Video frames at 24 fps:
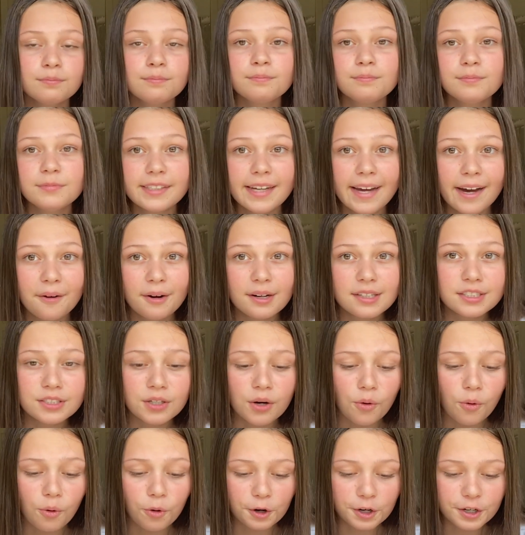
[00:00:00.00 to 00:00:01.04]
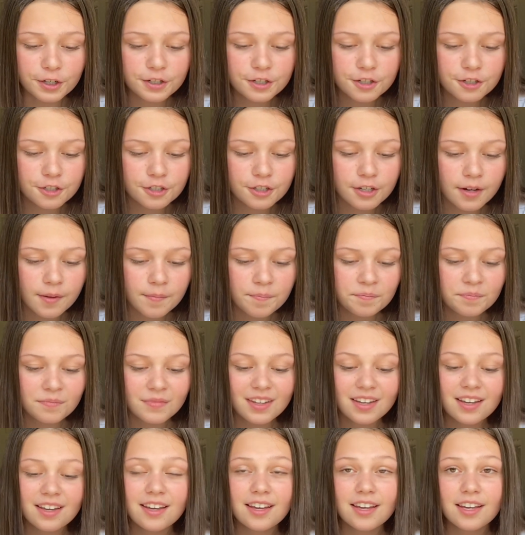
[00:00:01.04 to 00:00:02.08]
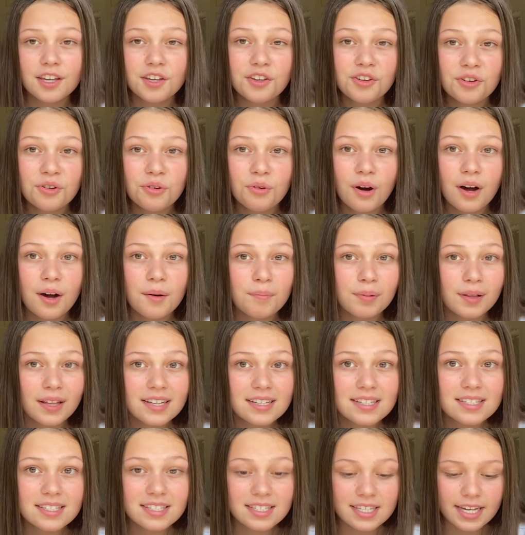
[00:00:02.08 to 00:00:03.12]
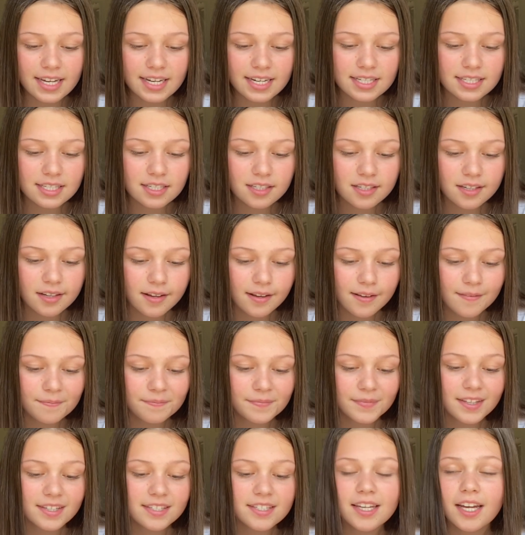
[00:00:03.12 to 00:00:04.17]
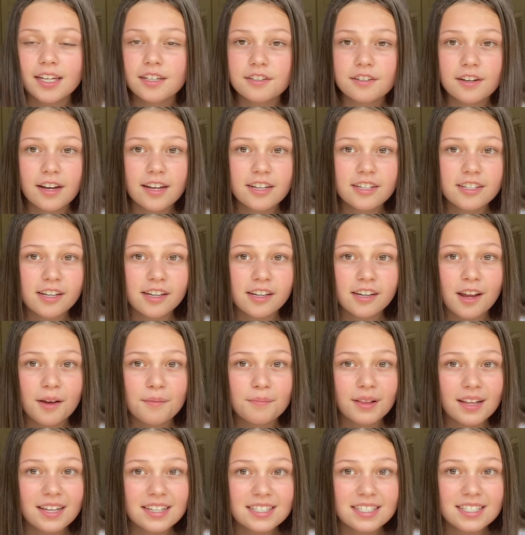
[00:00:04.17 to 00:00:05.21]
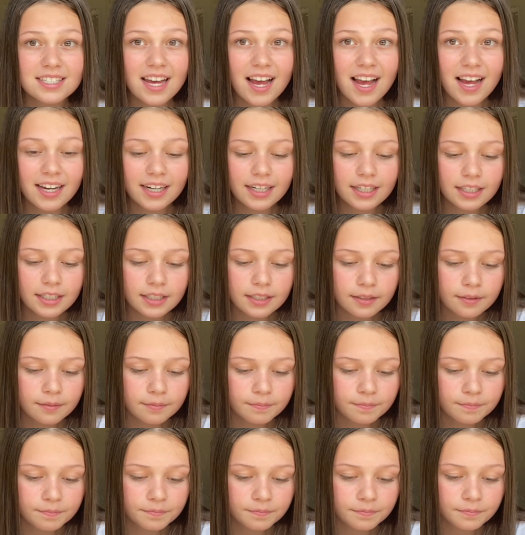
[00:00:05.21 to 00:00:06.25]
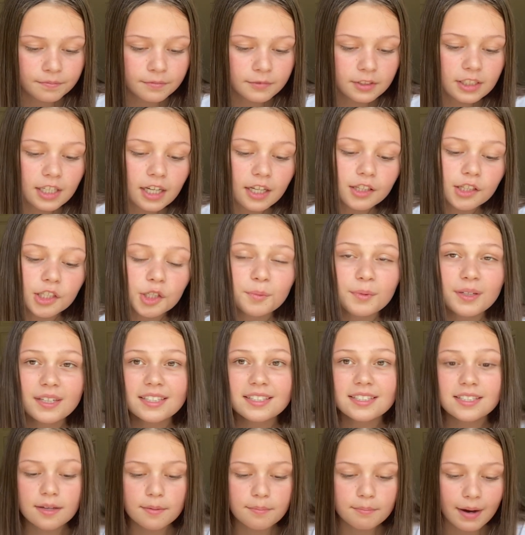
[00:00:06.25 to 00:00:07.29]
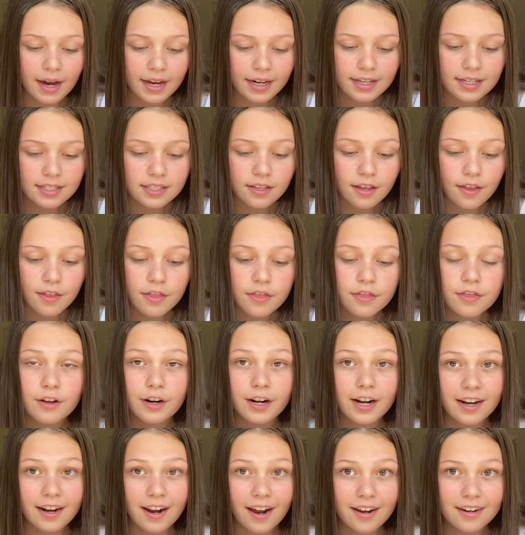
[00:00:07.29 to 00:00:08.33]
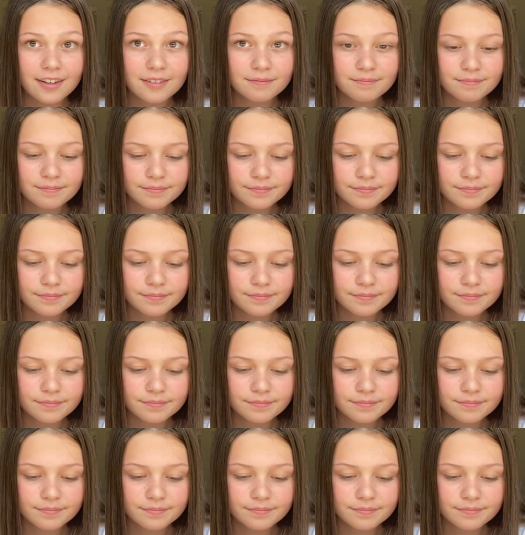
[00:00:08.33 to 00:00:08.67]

Now onto orange, hue plus 6, saturation plus 10, and luminance minus 39.